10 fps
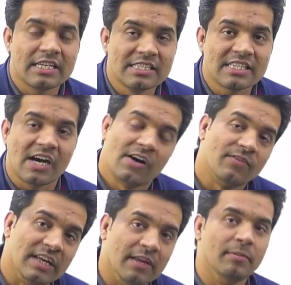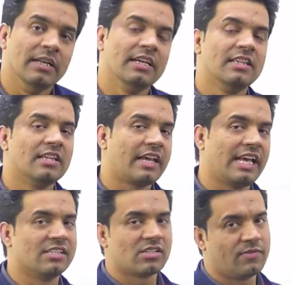is available in the
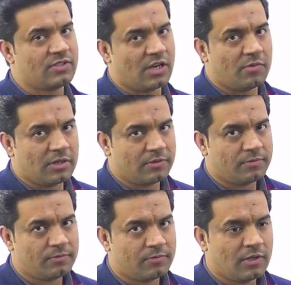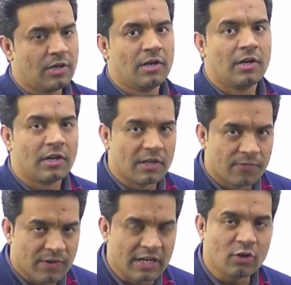case of Java?
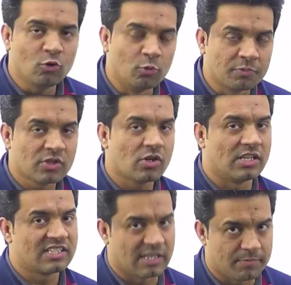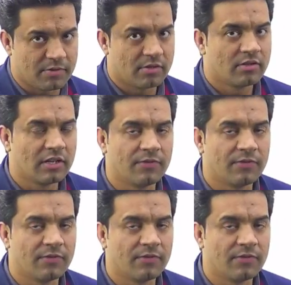Different OOPS concept.